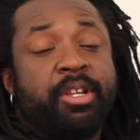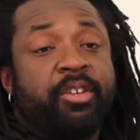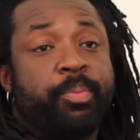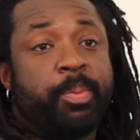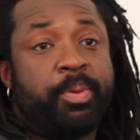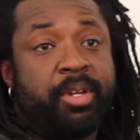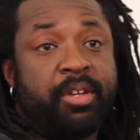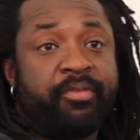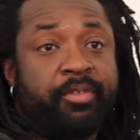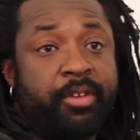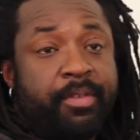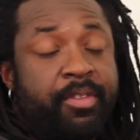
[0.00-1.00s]
of preparing
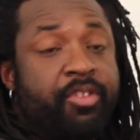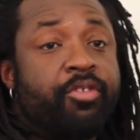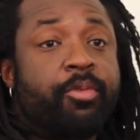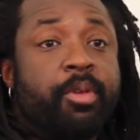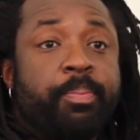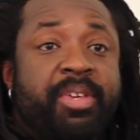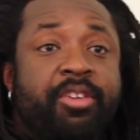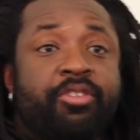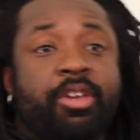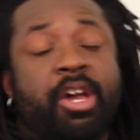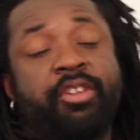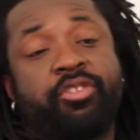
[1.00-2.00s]
for this peace
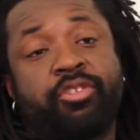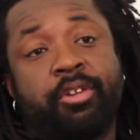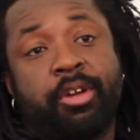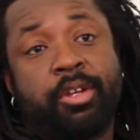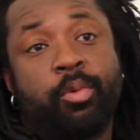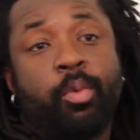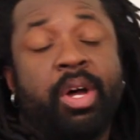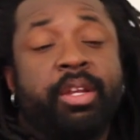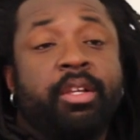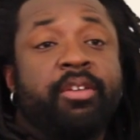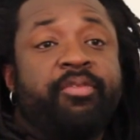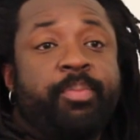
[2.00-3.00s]
concert, the One
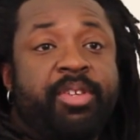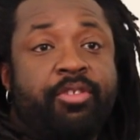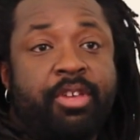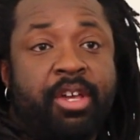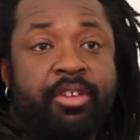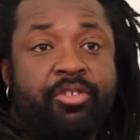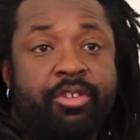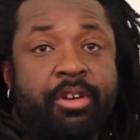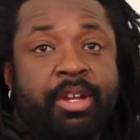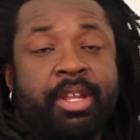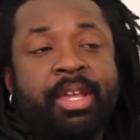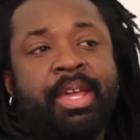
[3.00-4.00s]
Love Peace
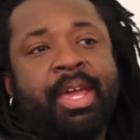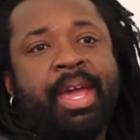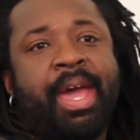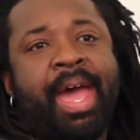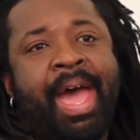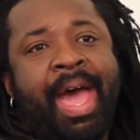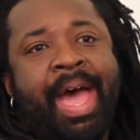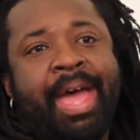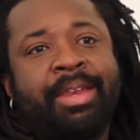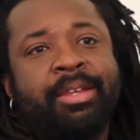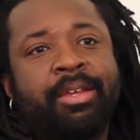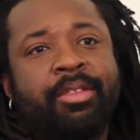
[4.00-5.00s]
Concert.
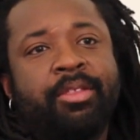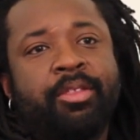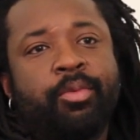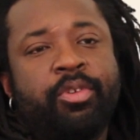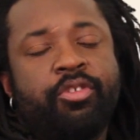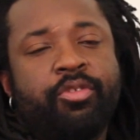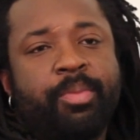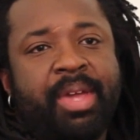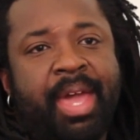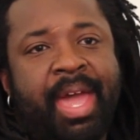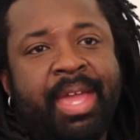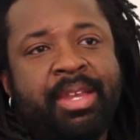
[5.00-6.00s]
And the reason
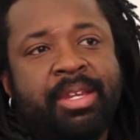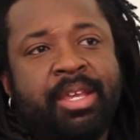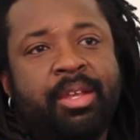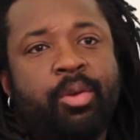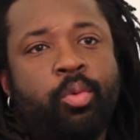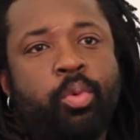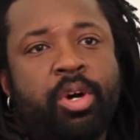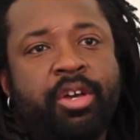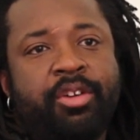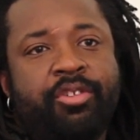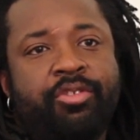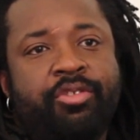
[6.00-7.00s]
behind it
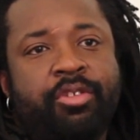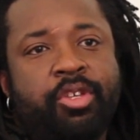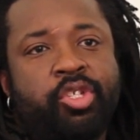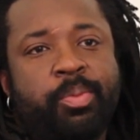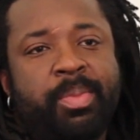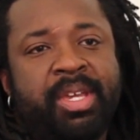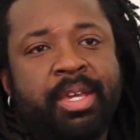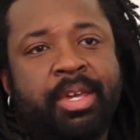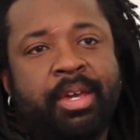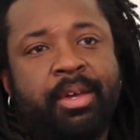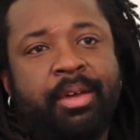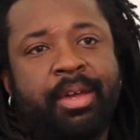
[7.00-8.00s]
was
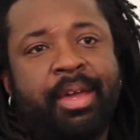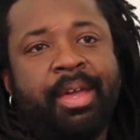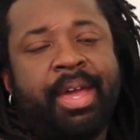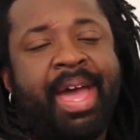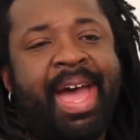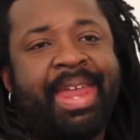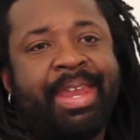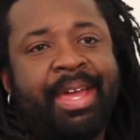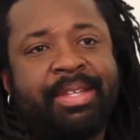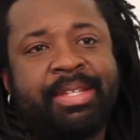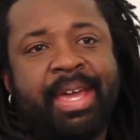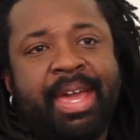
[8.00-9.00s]
Jamaica at
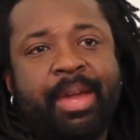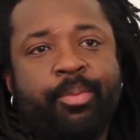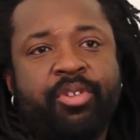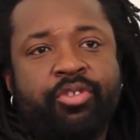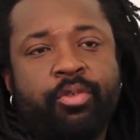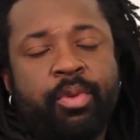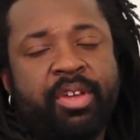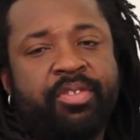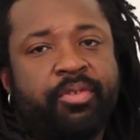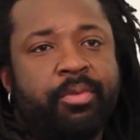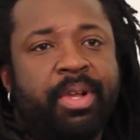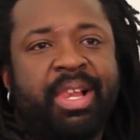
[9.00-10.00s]
that time was going
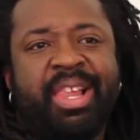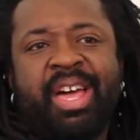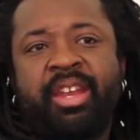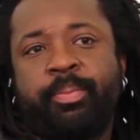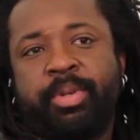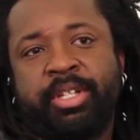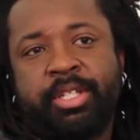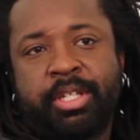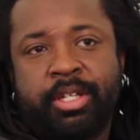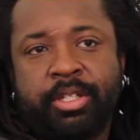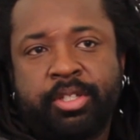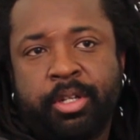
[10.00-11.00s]
through a lot of
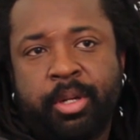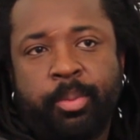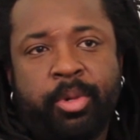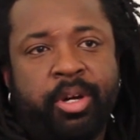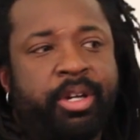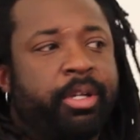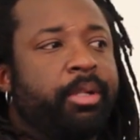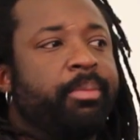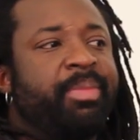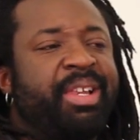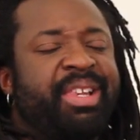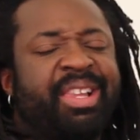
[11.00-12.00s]
political
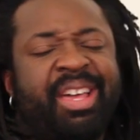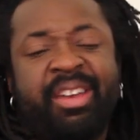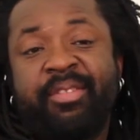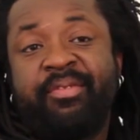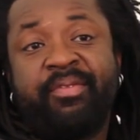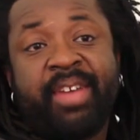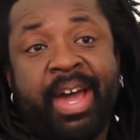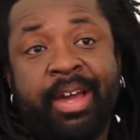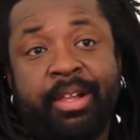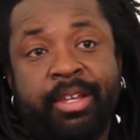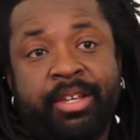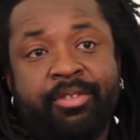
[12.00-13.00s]
turmoil, a lot of
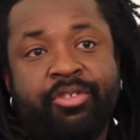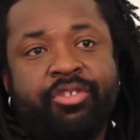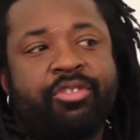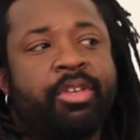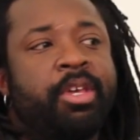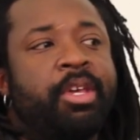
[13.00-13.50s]
violence,